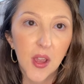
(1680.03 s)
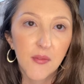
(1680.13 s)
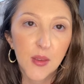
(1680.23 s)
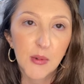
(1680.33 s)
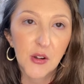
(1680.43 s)

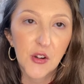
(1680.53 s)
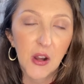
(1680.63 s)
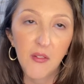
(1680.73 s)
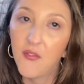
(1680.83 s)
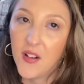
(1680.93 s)
as much
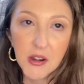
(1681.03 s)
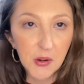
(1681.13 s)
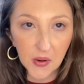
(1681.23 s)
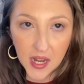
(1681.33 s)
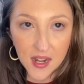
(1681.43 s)
fun
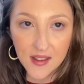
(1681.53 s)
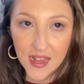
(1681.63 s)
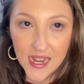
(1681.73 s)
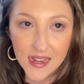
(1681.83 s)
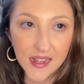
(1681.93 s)
doing it as I
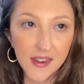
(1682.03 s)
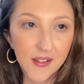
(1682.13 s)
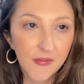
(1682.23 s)
did.